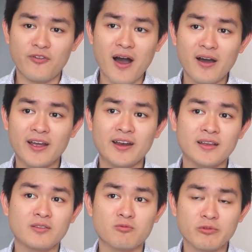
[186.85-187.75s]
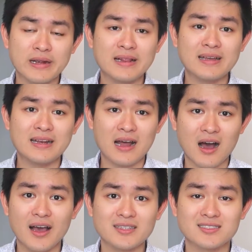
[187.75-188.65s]
find it really
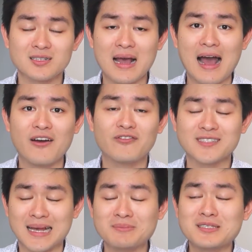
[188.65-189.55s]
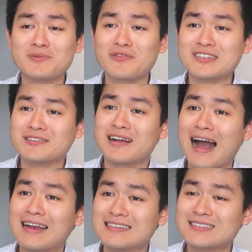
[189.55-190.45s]
nice to have some superficial
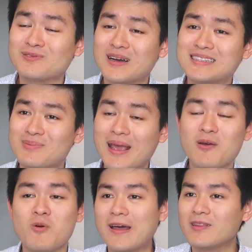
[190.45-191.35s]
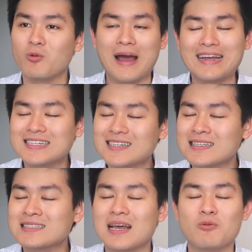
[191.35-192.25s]
kindness towards me when the
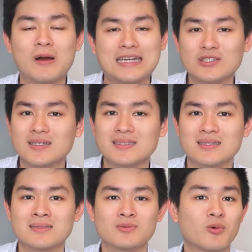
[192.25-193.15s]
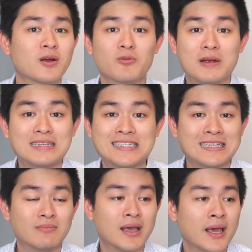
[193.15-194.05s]
waiters and waitresses were
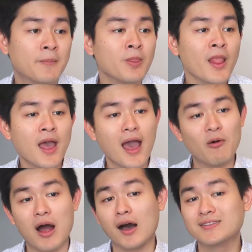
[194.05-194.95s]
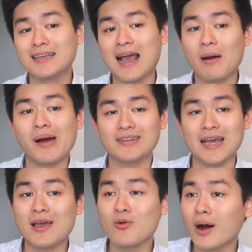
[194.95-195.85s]
greeting me and were asking how my
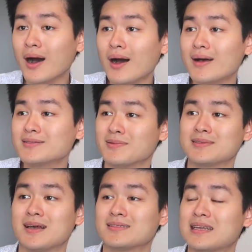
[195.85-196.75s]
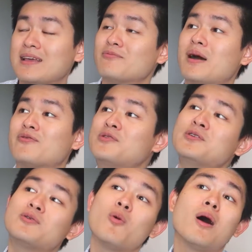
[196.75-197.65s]
day was asking if my
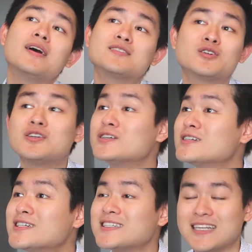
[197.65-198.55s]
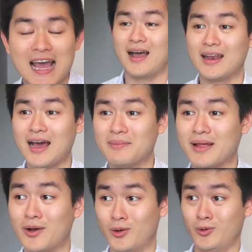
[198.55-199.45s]
food was good. And I'm
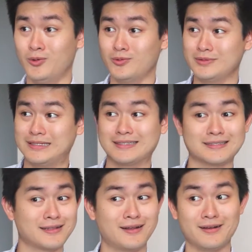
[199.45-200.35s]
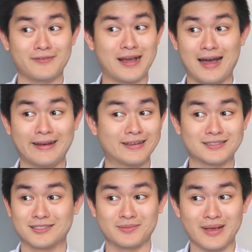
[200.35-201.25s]
like, oh, this is a lot of
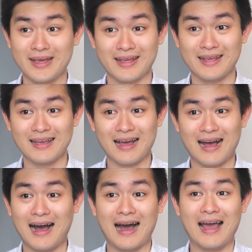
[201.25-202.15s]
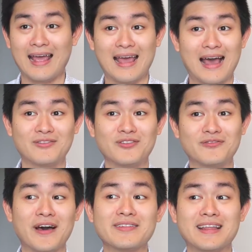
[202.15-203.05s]
kindness to me. I haven't
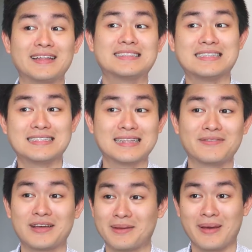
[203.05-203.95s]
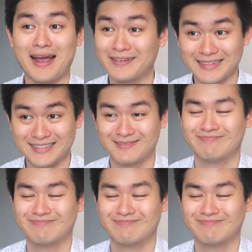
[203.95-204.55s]
felt that since living in Paris.